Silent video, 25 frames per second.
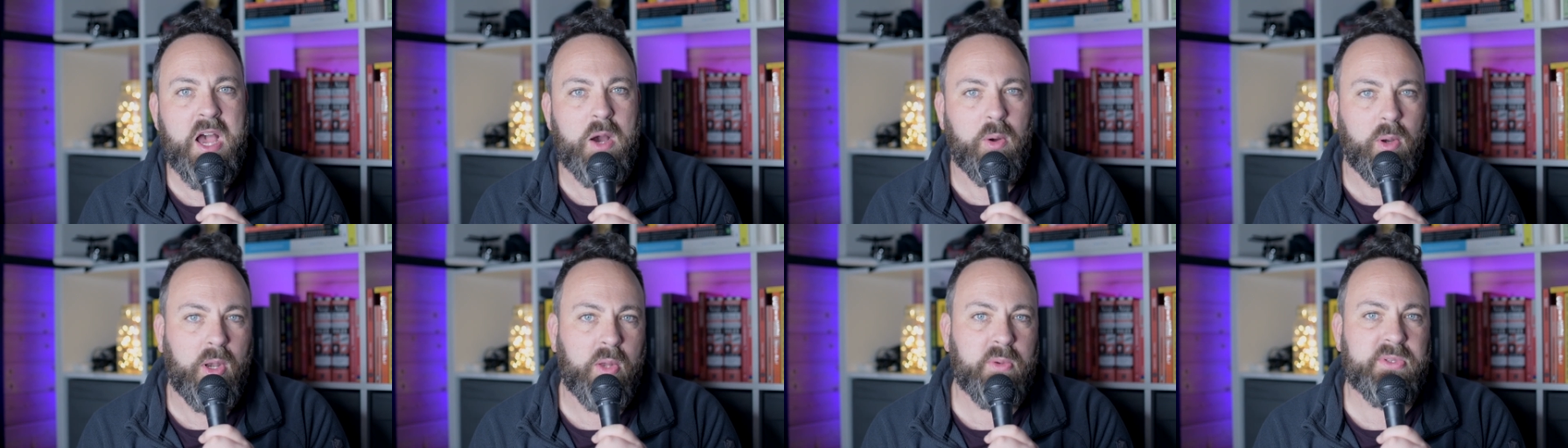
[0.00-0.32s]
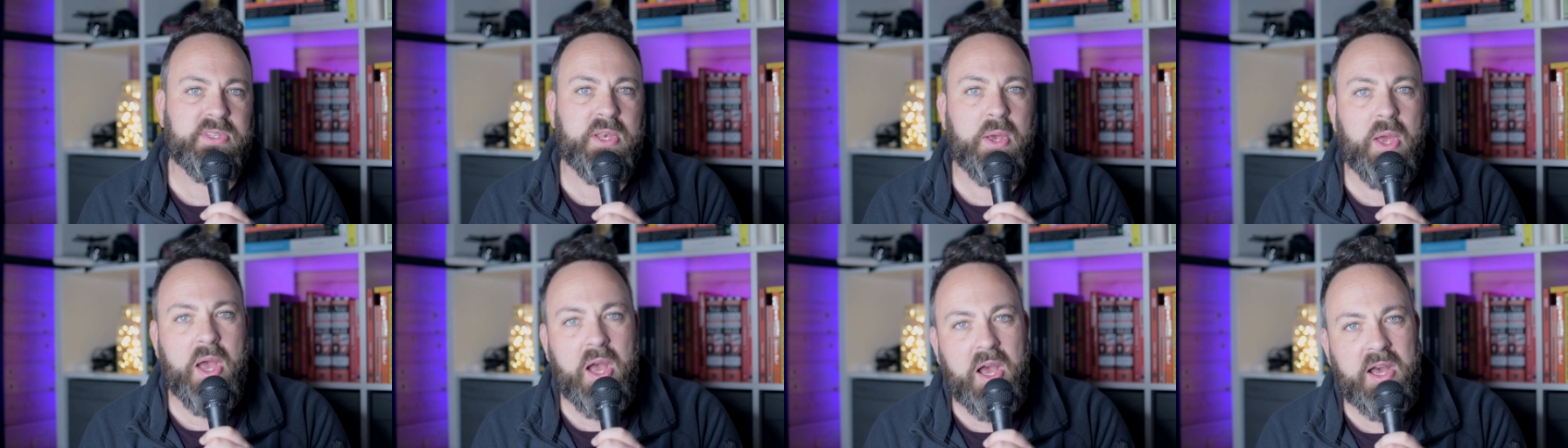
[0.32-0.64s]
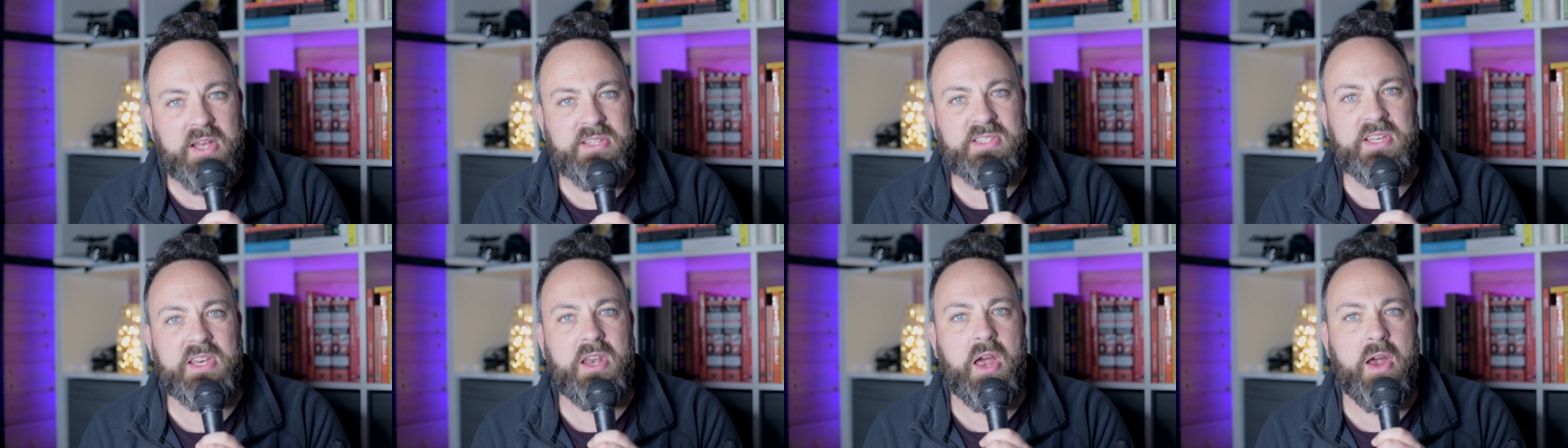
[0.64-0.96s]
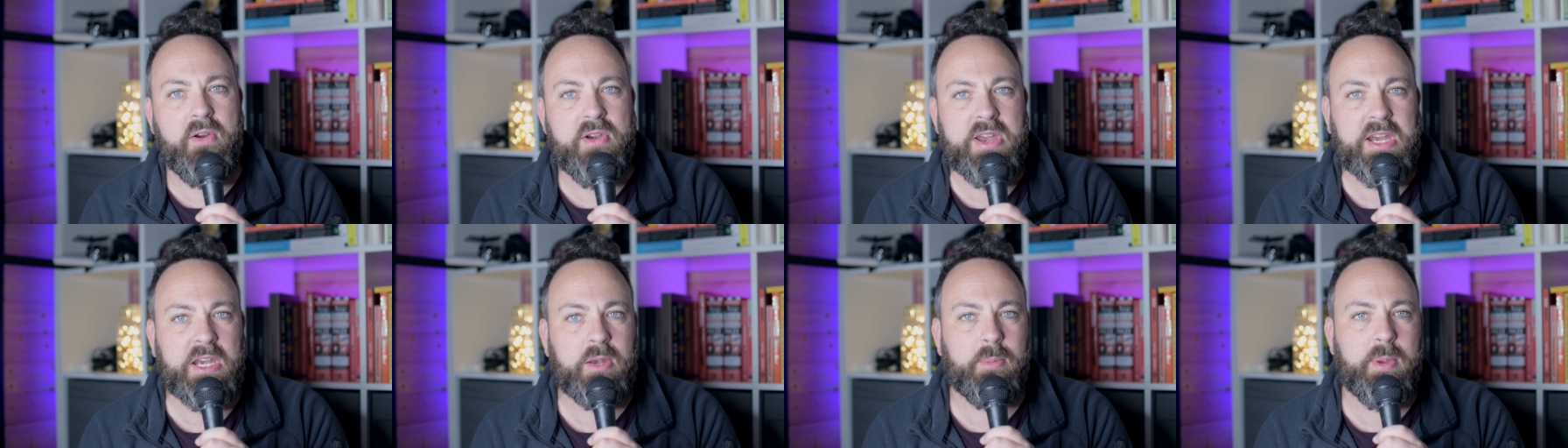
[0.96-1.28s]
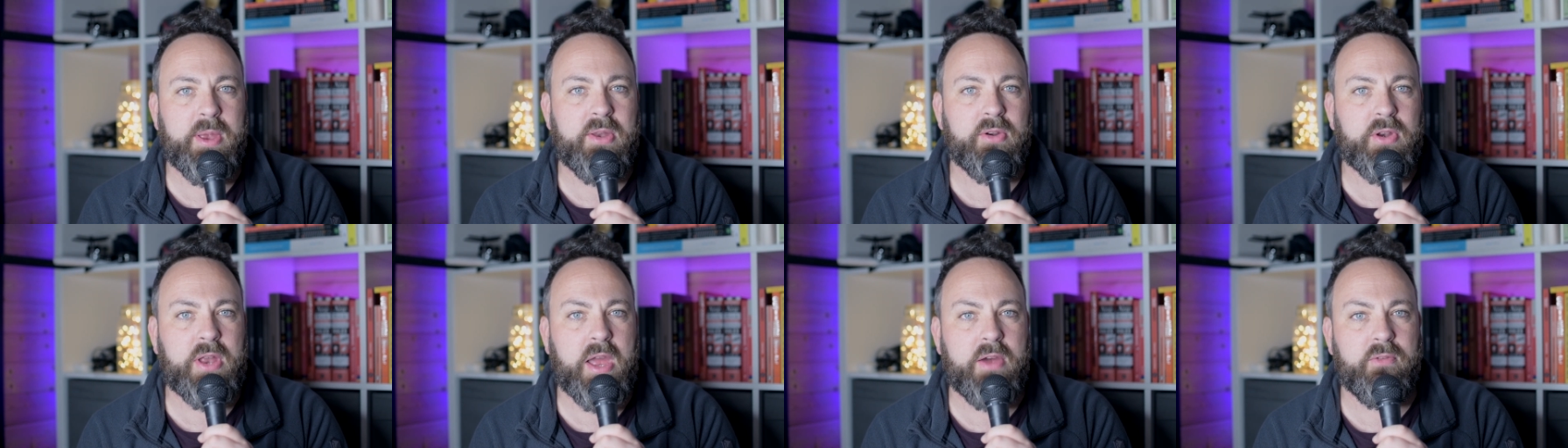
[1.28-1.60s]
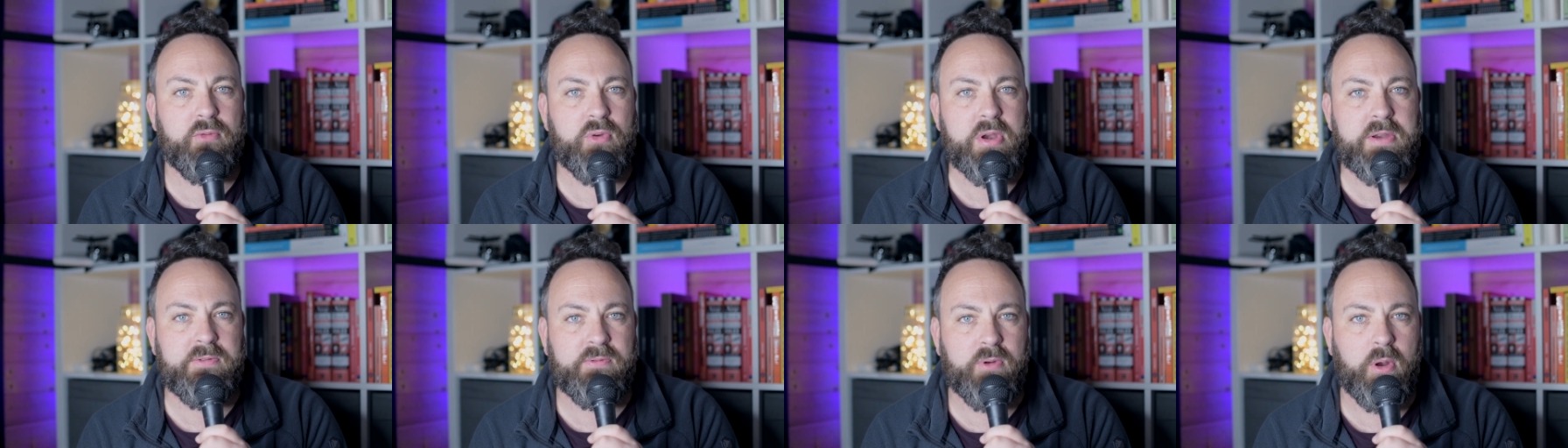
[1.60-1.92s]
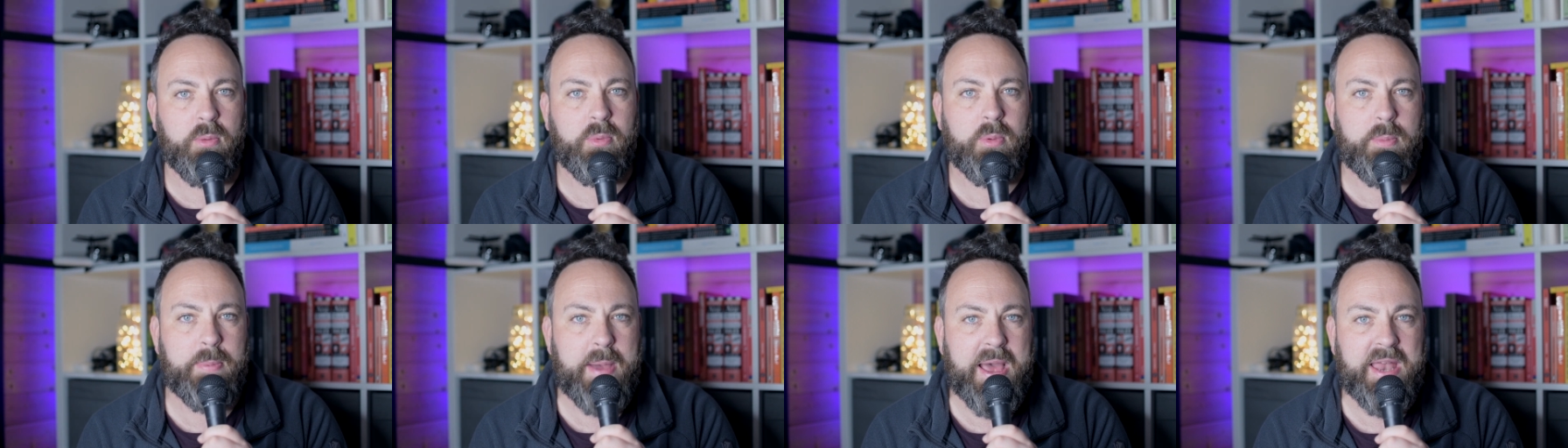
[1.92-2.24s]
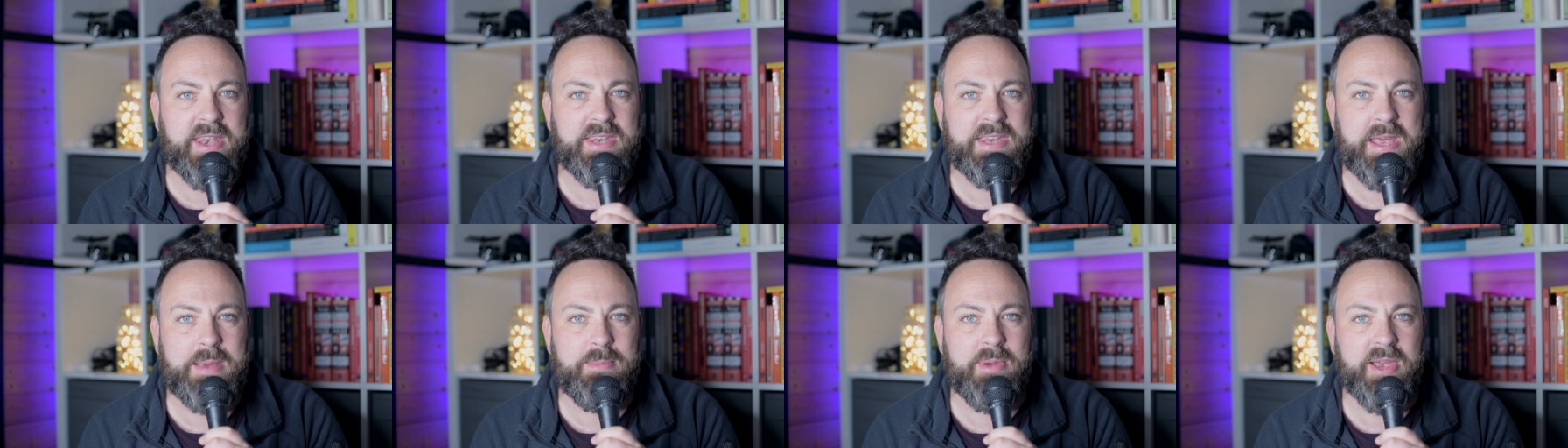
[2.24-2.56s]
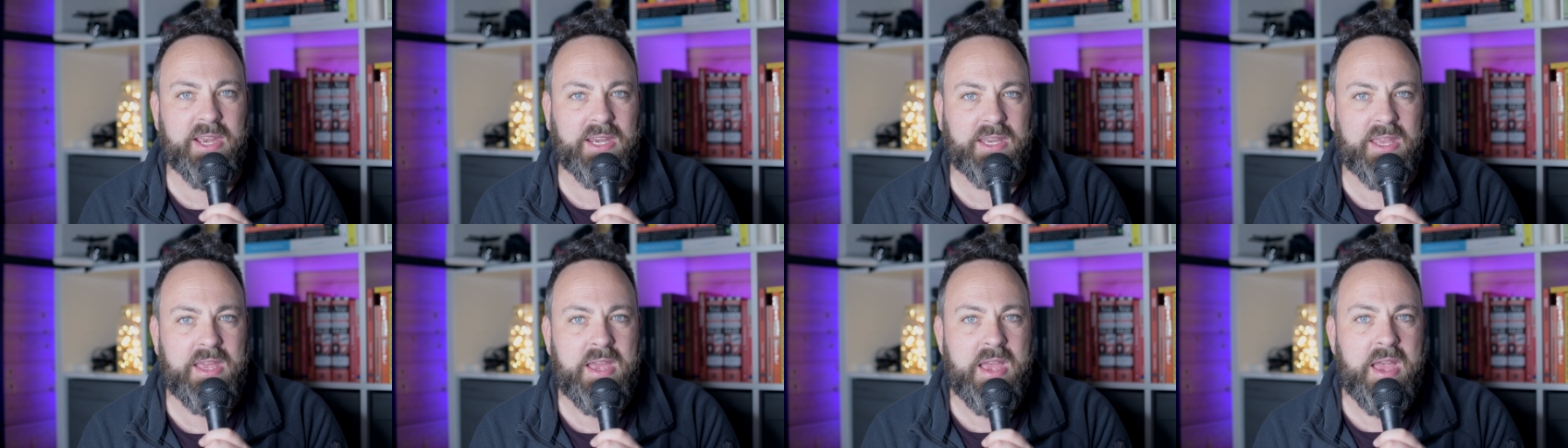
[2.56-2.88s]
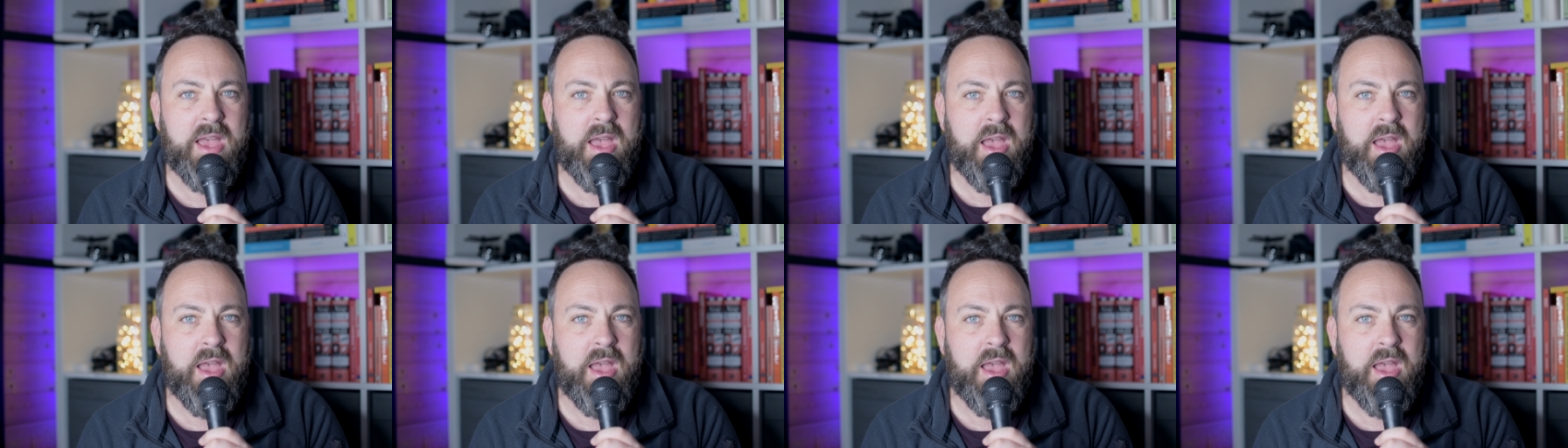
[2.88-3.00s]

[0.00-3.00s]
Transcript: while also hurting our economic recovery from the pandemic.